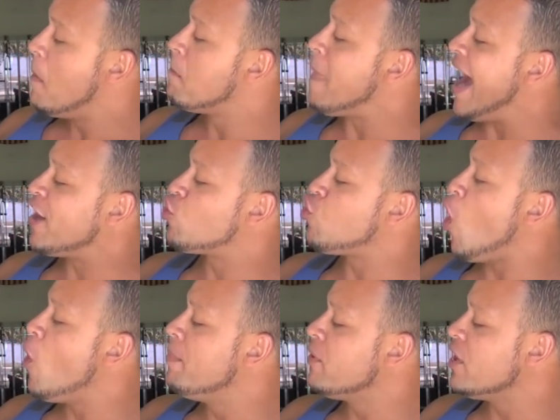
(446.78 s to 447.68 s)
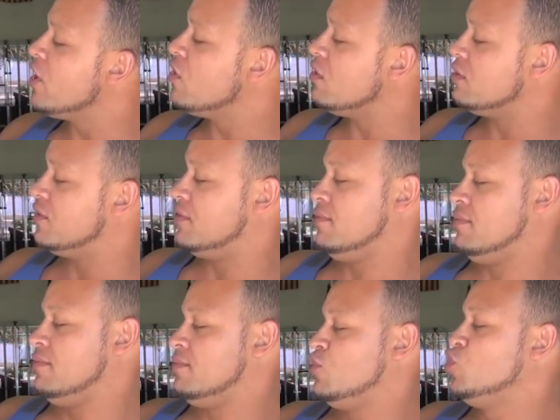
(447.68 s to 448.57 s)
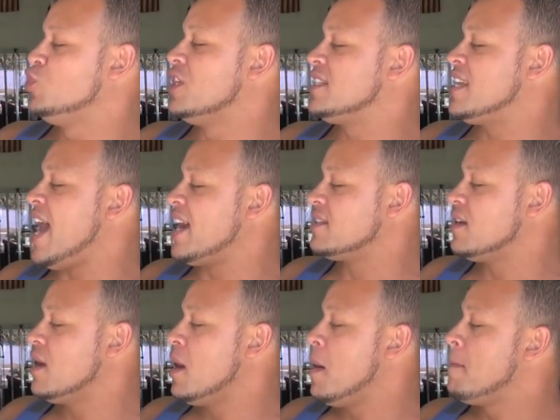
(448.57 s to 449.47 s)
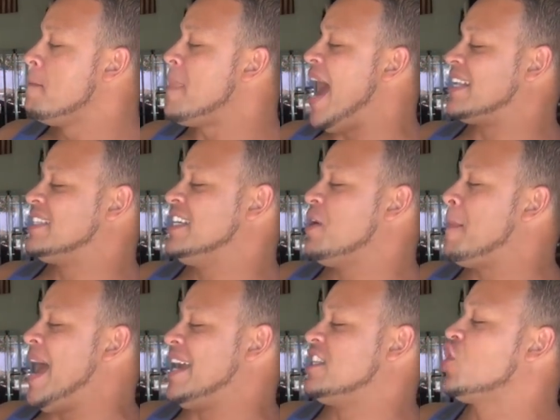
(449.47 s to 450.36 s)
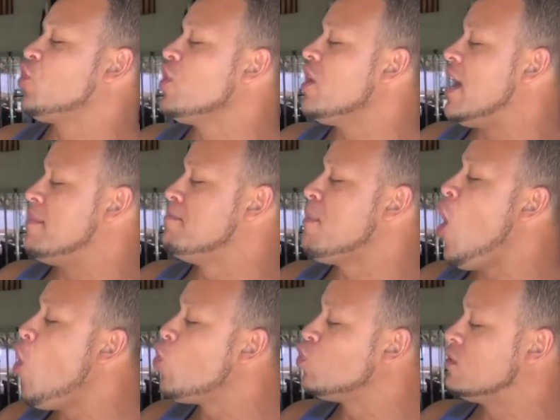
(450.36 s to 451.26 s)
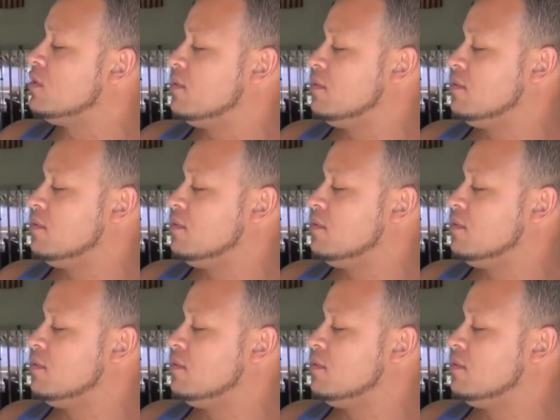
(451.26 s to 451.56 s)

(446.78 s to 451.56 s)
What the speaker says: Microbials to detect bacteria and mold.